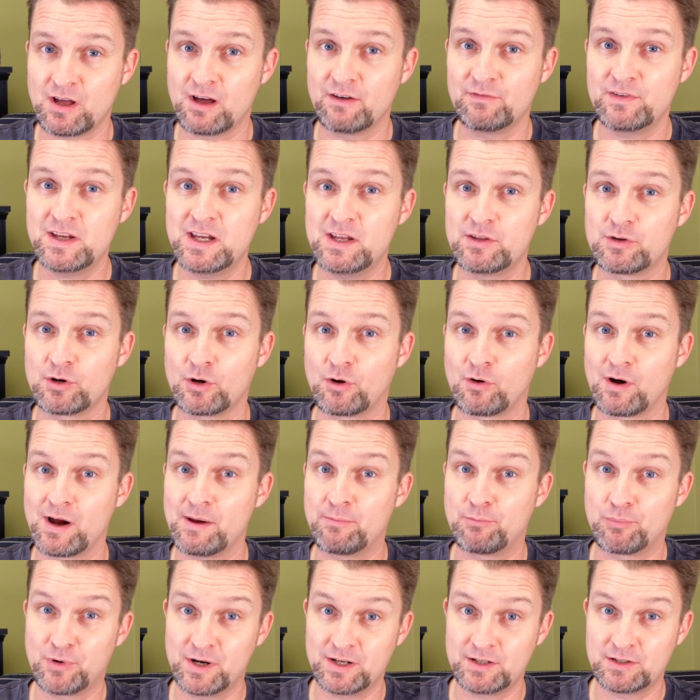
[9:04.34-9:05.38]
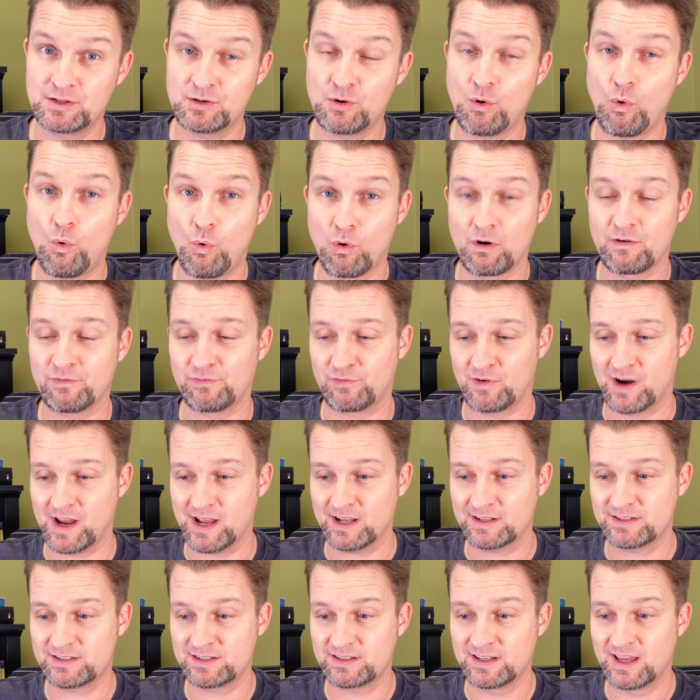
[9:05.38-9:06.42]
of either Great Britain or
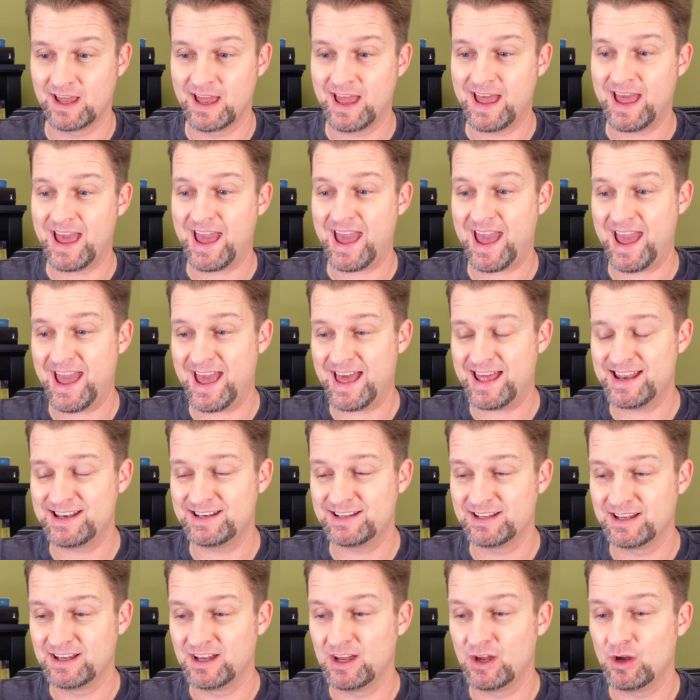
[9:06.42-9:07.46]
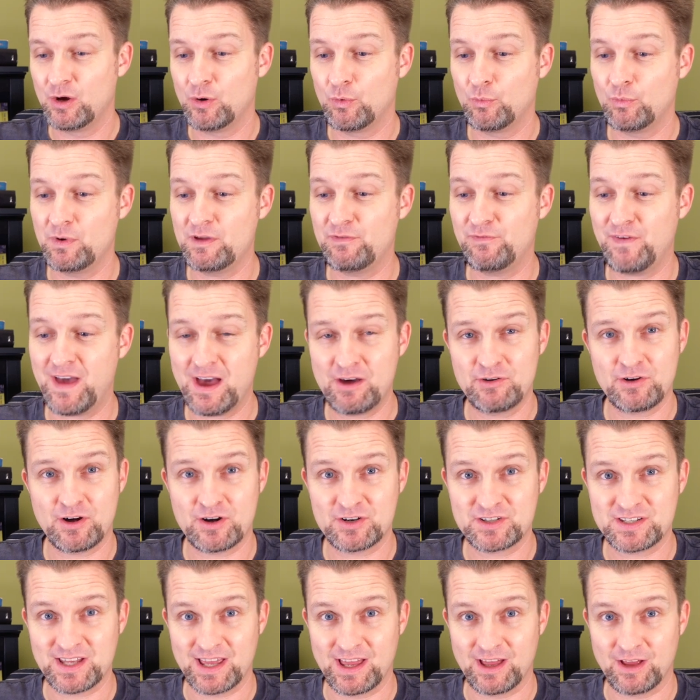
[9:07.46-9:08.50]
France, and we found
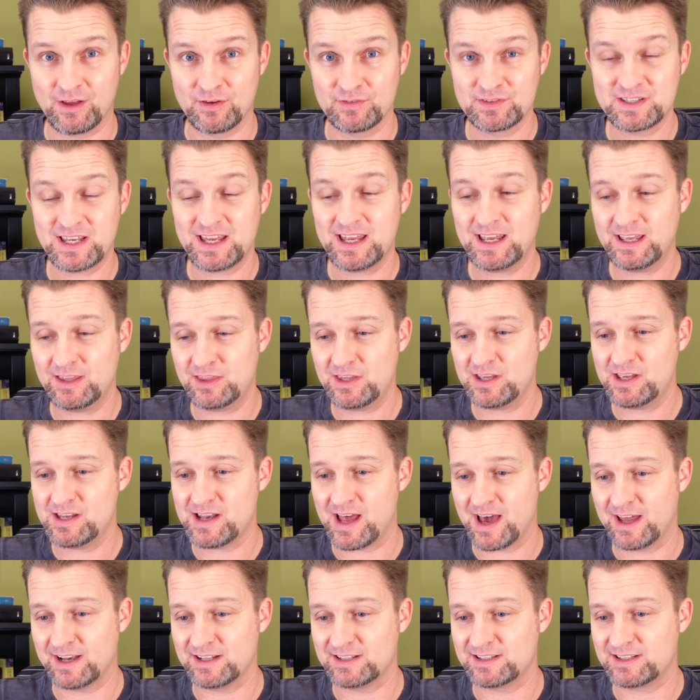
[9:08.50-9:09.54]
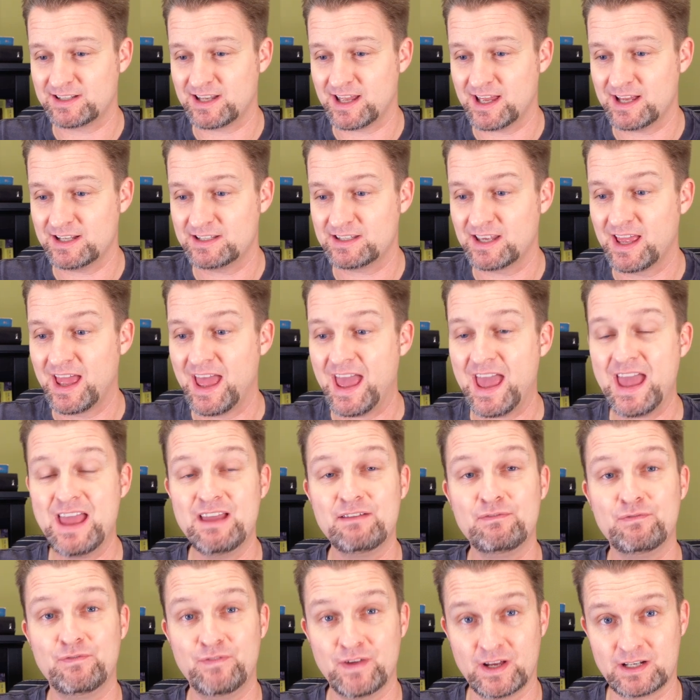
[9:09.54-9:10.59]
ourselves in the United States a
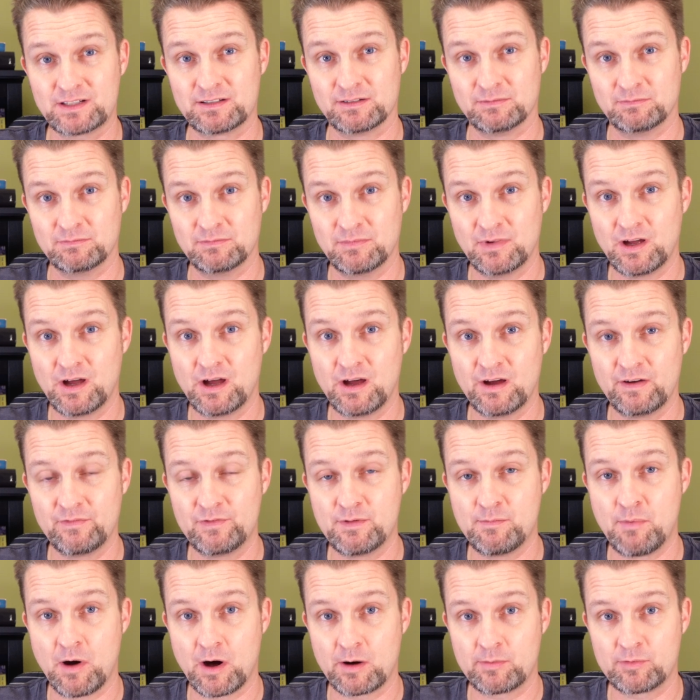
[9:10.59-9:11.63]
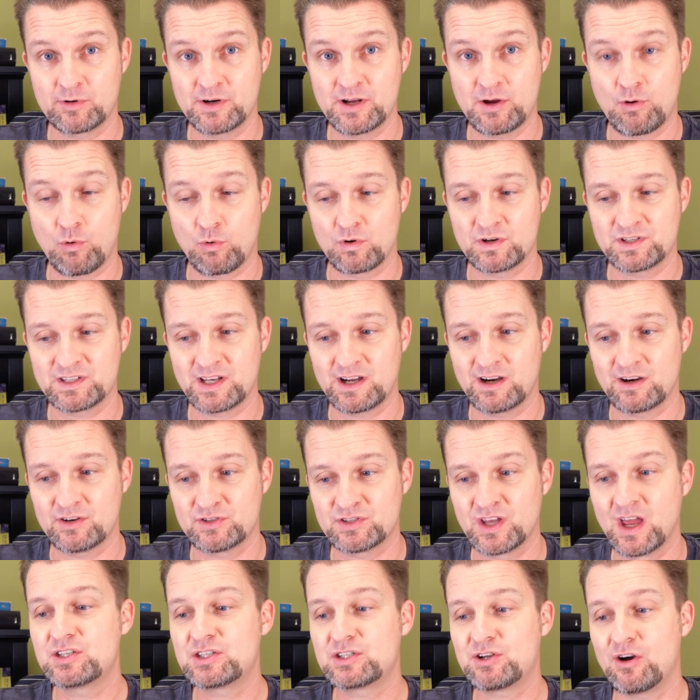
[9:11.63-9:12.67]
victim of the Barbary
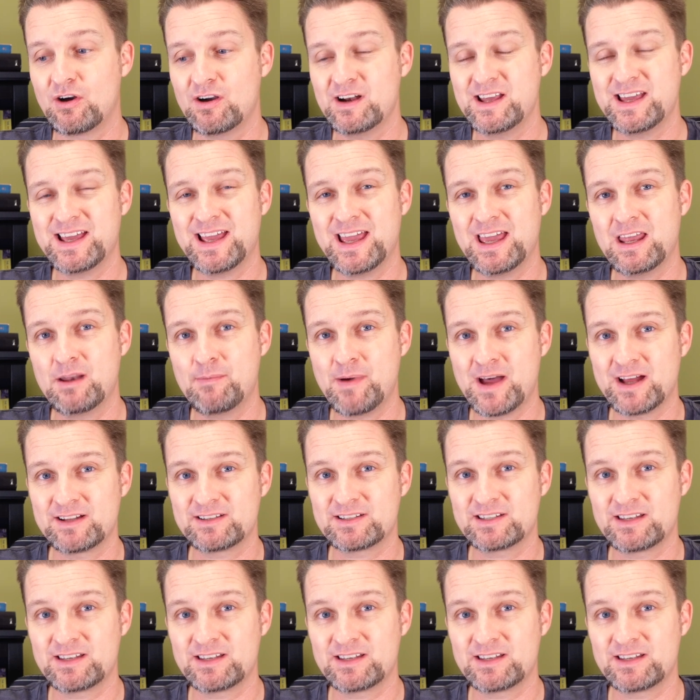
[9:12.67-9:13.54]
corsairs starting in about